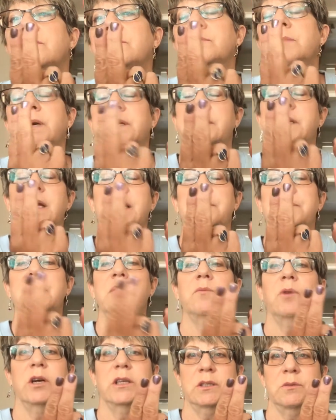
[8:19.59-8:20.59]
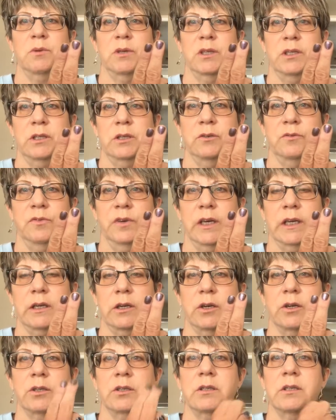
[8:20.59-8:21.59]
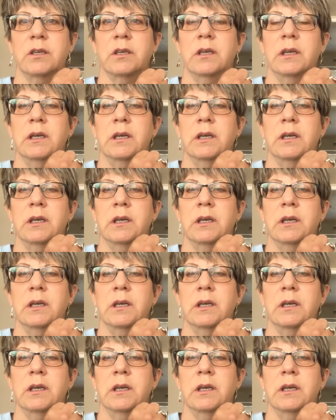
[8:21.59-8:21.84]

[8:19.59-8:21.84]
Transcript: by tapping once with 2 fingers.